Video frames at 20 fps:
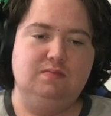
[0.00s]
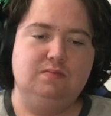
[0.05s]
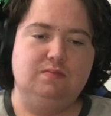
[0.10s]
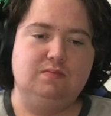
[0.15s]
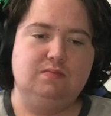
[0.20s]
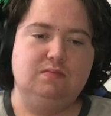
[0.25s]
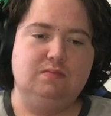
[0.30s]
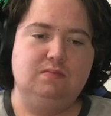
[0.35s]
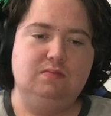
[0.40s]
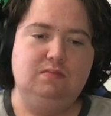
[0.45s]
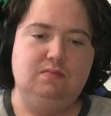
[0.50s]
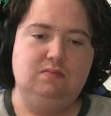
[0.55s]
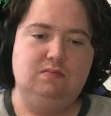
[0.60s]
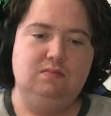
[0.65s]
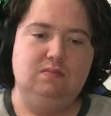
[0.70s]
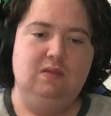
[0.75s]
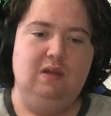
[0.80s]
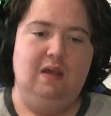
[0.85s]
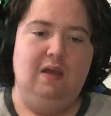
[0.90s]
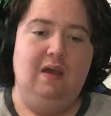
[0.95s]
I don't
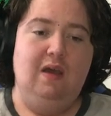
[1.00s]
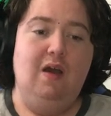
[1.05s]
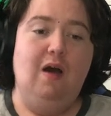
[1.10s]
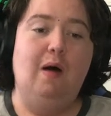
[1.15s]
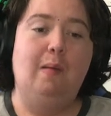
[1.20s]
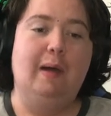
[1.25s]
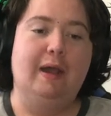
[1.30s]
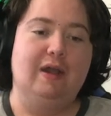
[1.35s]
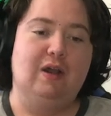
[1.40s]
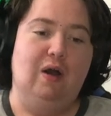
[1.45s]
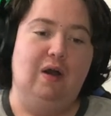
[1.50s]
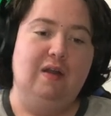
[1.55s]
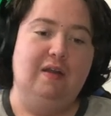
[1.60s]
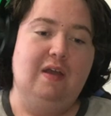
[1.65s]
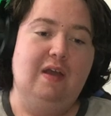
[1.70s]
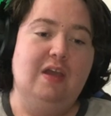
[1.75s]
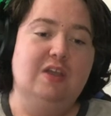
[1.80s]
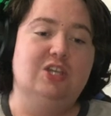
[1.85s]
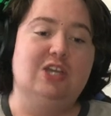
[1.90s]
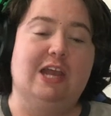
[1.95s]
know. Oh my god.
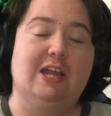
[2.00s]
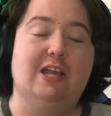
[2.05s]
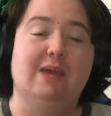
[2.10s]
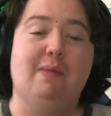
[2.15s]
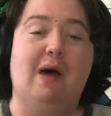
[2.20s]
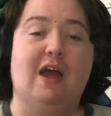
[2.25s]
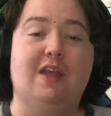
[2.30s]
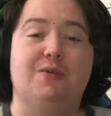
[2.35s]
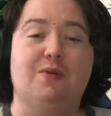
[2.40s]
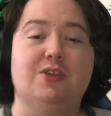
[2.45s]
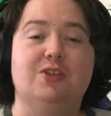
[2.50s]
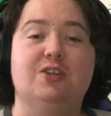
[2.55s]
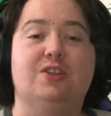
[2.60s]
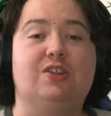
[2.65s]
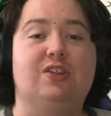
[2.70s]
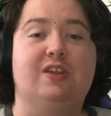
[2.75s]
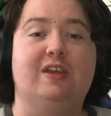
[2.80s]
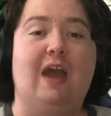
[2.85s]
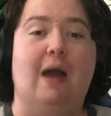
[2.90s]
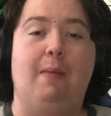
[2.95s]
Gene, you might as well
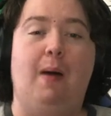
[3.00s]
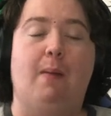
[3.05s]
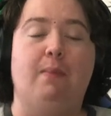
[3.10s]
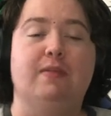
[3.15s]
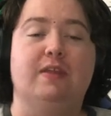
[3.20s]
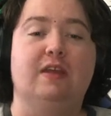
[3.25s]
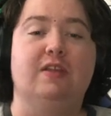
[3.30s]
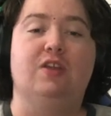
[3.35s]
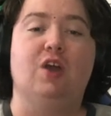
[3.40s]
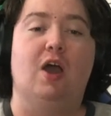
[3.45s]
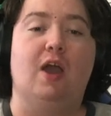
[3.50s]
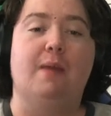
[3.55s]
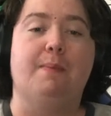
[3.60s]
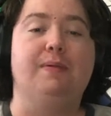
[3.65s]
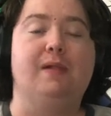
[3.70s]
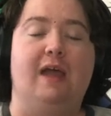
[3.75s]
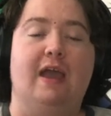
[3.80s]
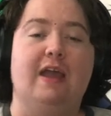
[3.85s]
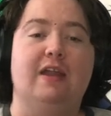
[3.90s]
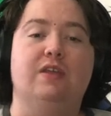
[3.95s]
just come up with the entire
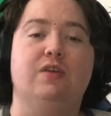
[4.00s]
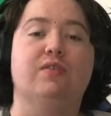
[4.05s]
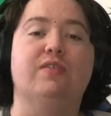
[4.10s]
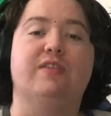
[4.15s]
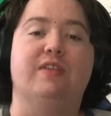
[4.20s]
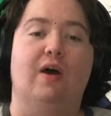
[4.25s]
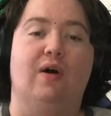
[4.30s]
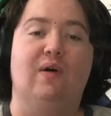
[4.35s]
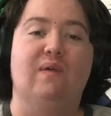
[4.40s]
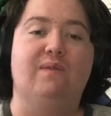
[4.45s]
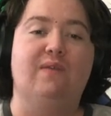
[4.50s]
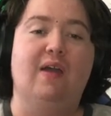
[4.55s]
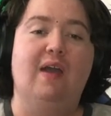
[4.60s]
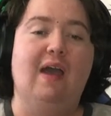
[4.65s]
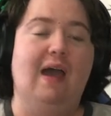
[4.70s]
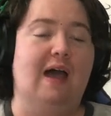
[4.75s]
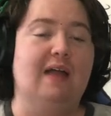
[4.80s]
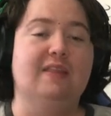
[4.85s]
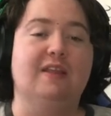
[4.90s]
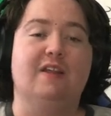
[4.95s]
plan yourself
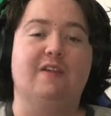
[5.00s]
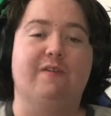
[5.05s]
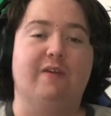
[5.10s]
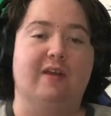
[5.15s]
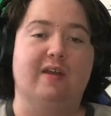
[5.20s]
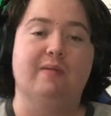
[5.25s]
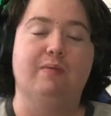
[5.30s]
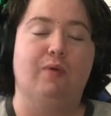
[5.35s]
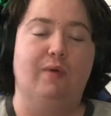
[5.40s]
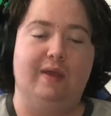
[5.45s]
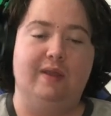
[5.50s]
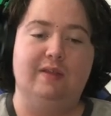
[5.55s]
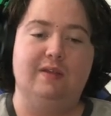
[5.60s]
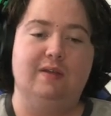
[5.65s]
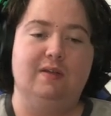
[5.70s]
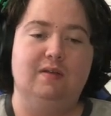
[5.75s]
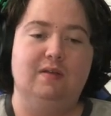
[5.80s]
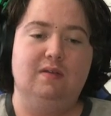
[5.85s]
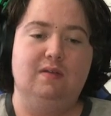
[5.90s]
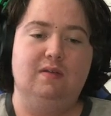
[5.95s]
at this fucking point.
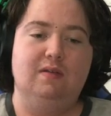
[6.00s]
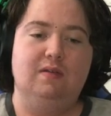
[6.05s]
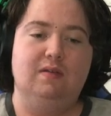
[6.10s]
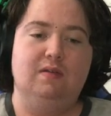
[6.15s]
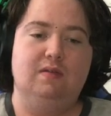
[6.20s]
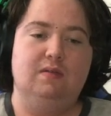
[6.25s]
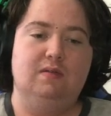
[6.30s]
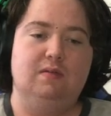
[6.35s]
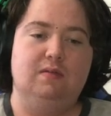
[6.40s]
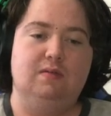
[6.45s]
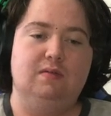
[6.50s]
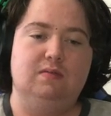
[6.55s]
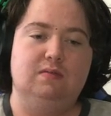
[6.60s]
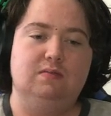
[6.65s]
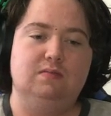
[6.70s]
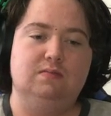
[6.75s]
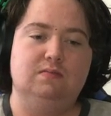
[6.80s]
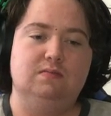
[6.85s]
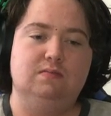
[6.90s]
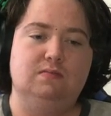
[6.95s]
Hard to convince the
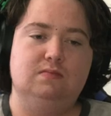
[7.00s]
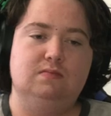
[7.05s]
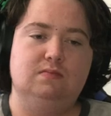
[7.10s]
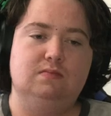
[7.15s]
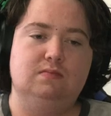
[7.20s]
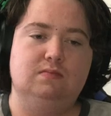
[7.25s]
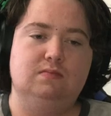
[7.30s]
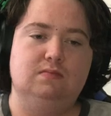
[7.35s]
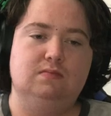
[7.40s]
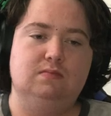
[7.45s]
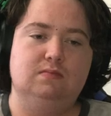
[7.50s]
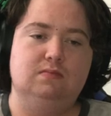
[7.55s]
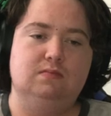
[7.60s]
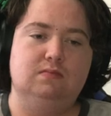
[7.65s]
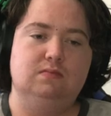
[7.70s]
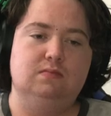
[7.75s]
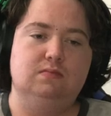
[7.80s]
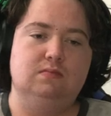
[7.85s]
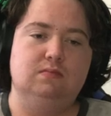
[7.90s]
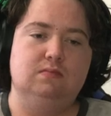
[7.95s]
board to change Chunky
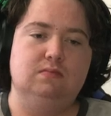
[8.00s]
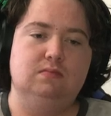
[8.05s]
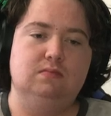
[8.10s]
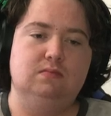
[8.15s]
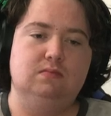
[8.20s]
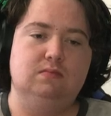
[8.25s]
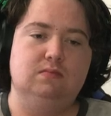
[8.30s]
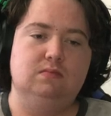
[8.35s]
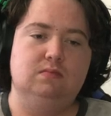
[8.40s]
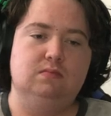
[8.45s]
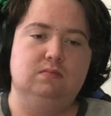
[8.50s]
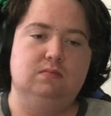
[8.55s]
Blastoff's back.